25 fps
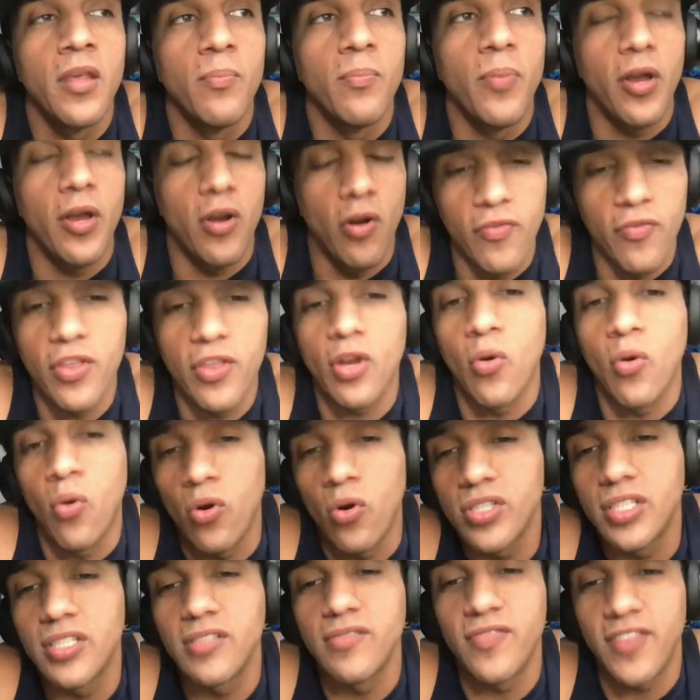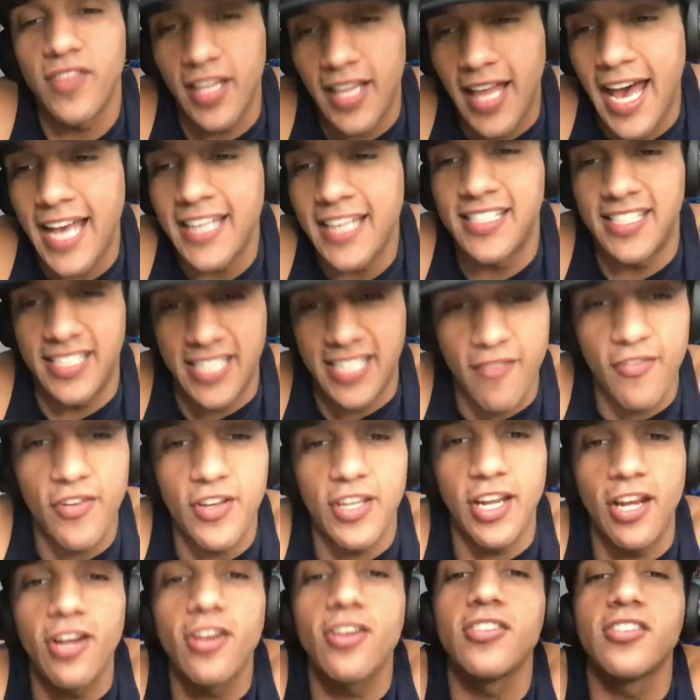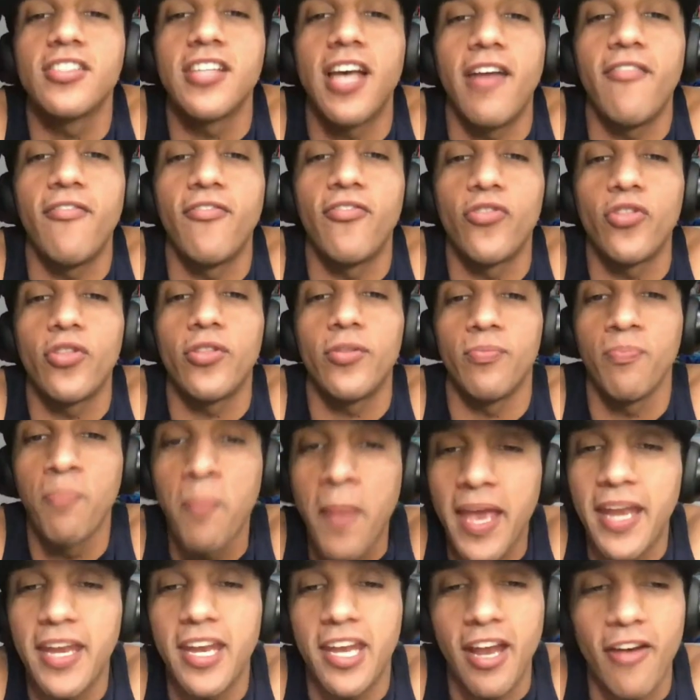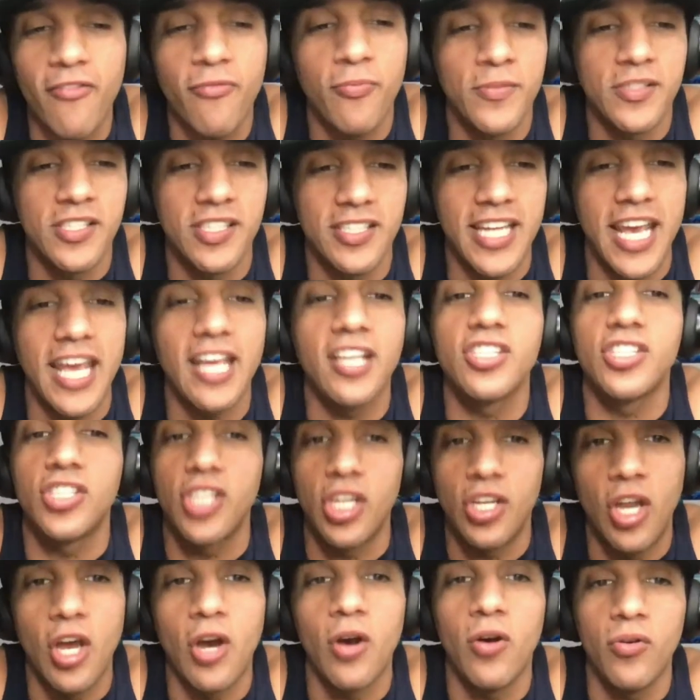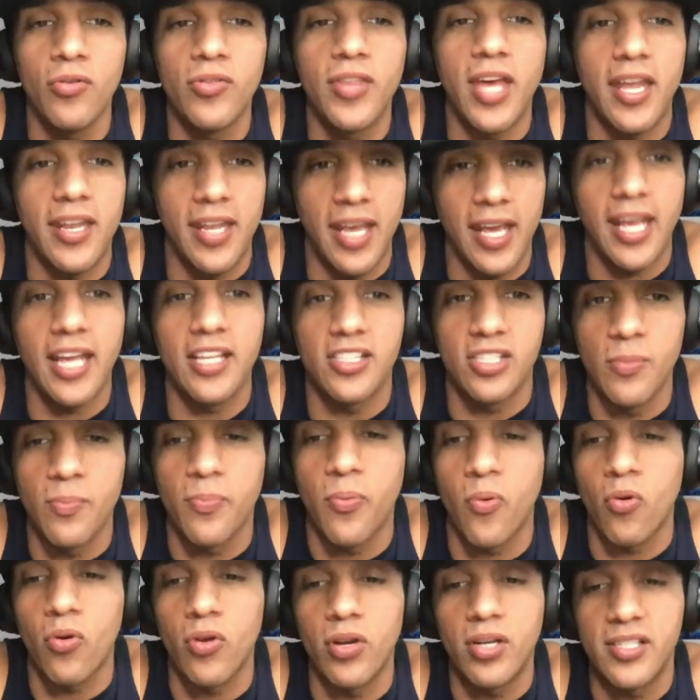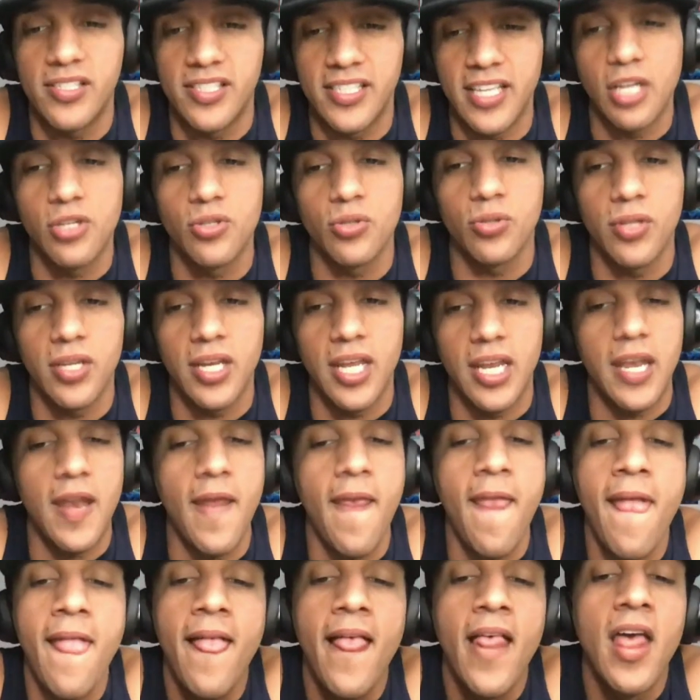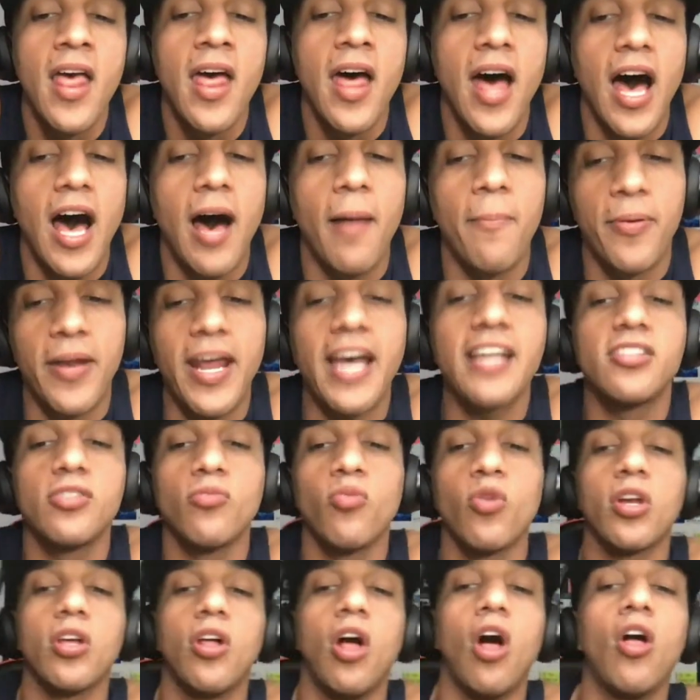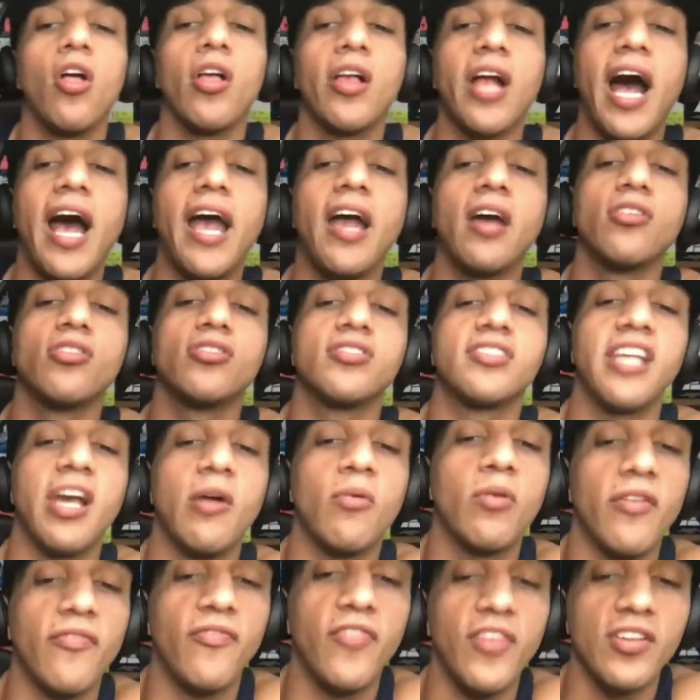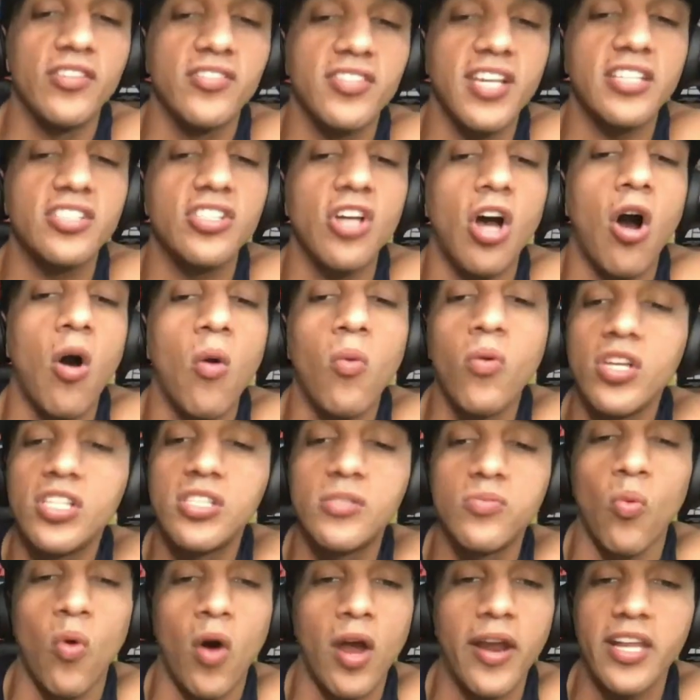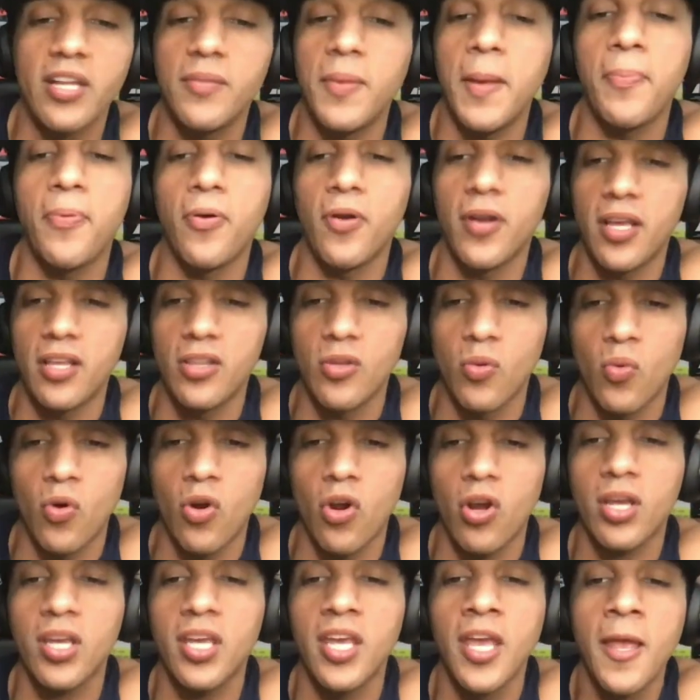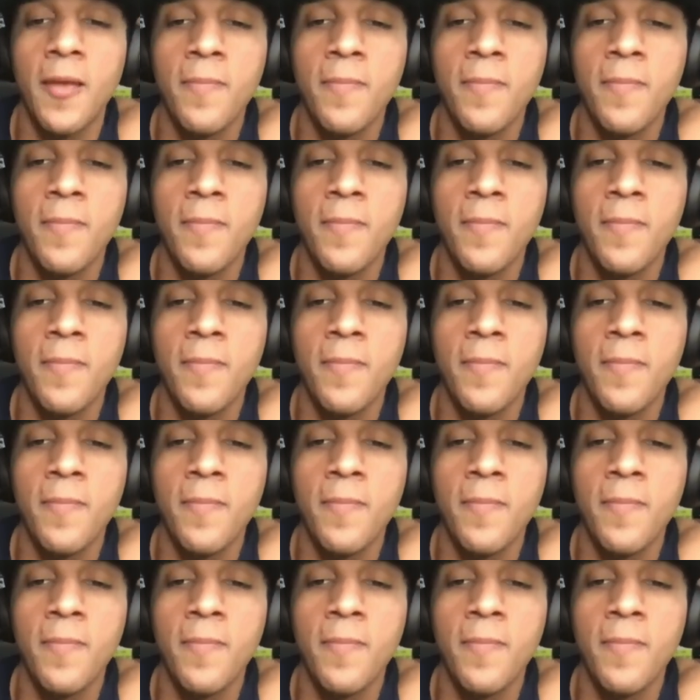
But over the course of the last 7 years, I've made enough mistakes to know that like, it's important to schedule it in. But as a workaholic, I understand what it feels like to always wanting to be putting in the work.